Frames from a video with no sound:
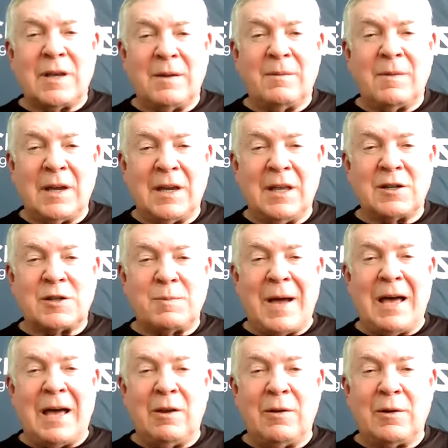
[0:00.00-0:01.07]
they get a
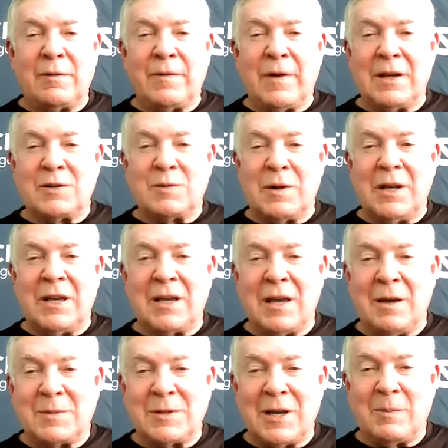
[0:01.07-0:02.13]
smile on their face when he
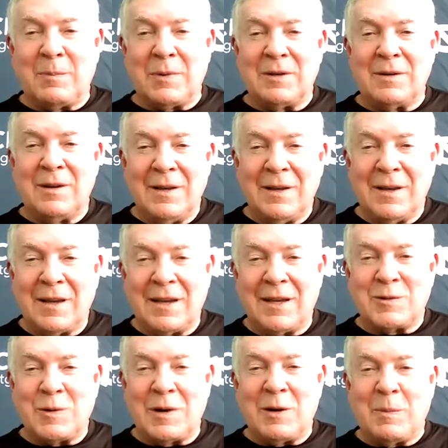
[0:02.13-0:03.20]
comes up and
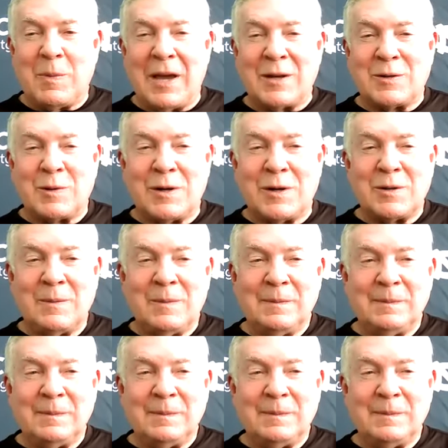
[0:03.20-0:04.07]
gets ready to pass rush.